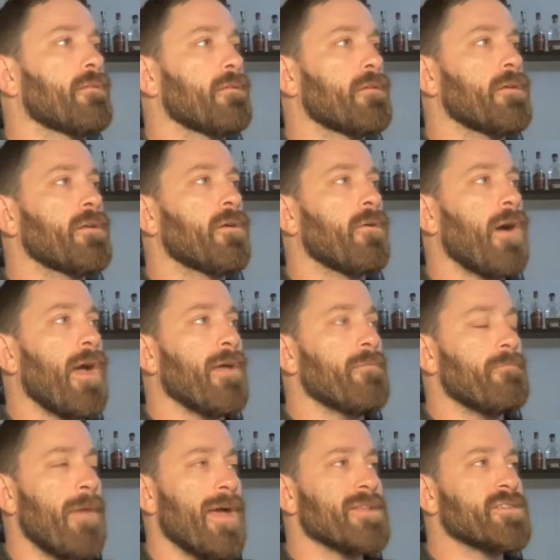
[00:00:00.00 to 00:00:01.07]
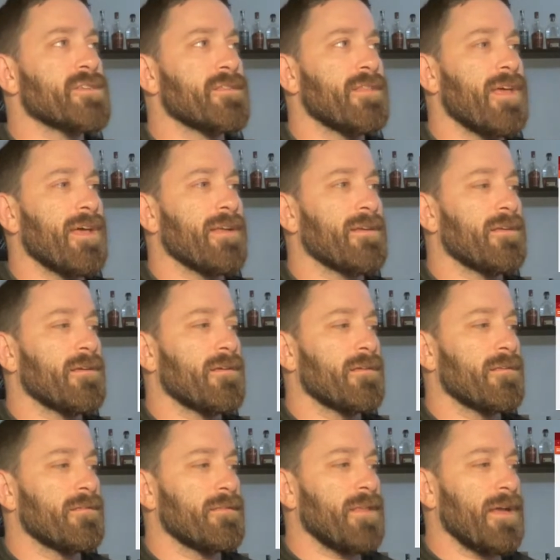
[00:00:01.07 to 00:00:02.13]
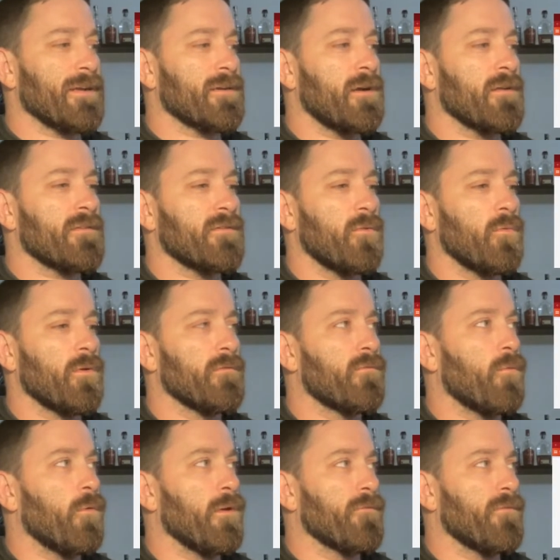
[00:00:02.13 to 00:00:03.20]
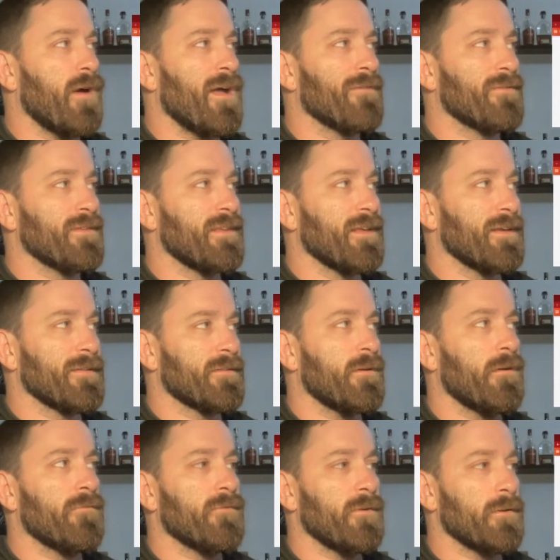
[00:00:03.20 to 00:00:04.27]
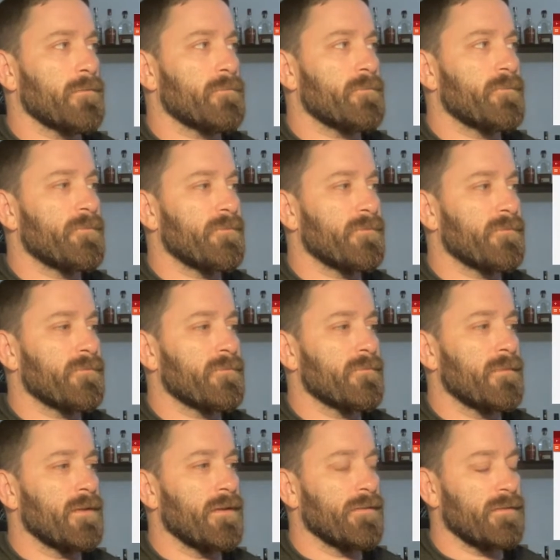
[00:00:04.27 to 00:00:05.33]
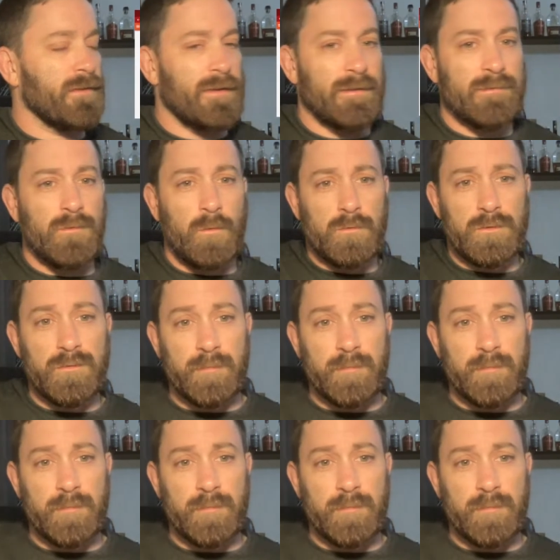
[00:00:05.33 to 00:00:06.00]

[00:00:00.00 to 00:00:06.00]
I imagine that cut to 145 is getting tougher as he gets older